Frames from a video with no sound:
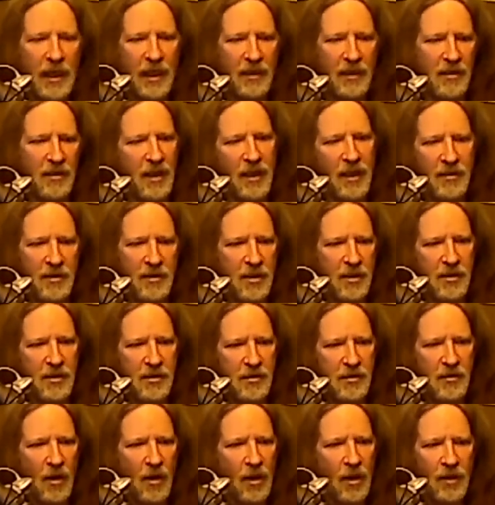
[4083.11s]
it
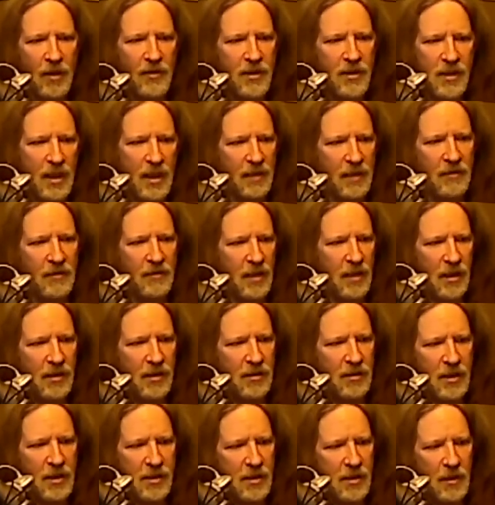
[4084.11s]
just all of a sudden
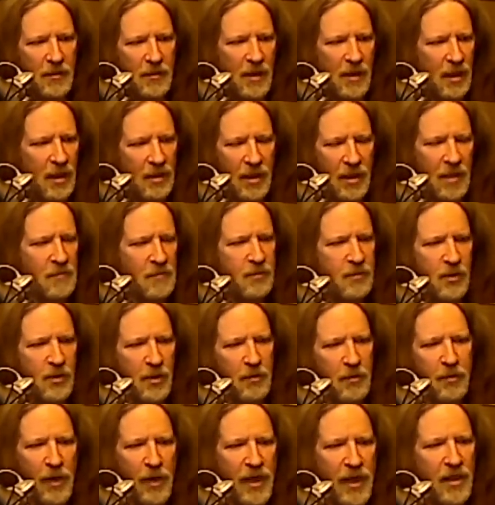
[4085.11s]
it'll just a lump
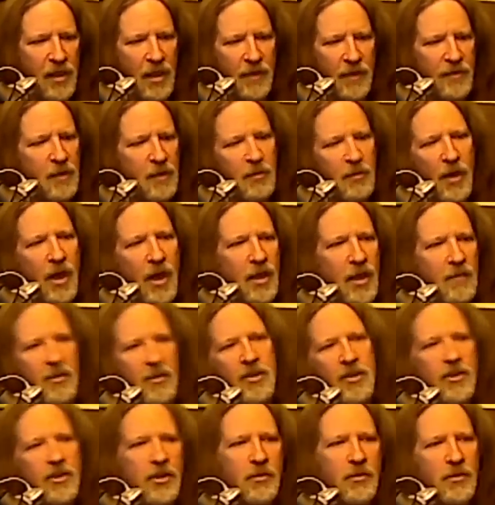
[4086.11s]
will break off the bottom
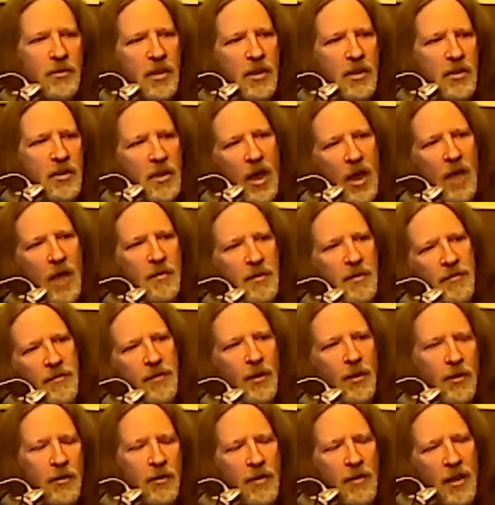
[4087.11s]
and shoot to the top and
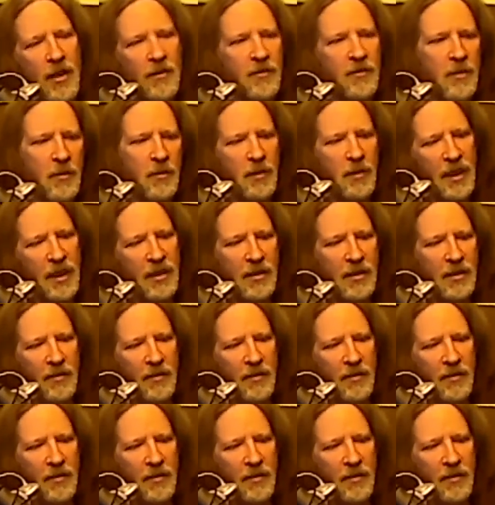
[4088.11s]
float around for a bit